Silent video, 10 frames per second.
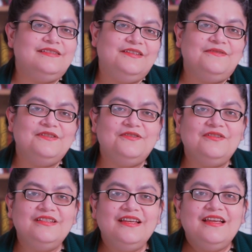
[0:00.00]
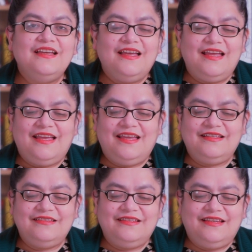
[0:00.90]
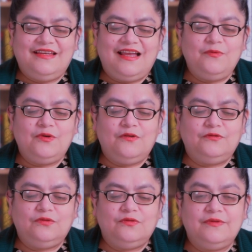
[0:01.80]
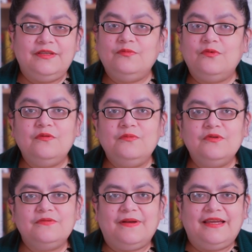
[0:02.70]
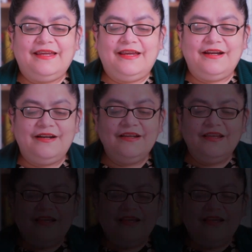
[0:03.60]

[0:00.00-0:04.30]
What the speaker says: Stevenson, and I would love to read more books by her.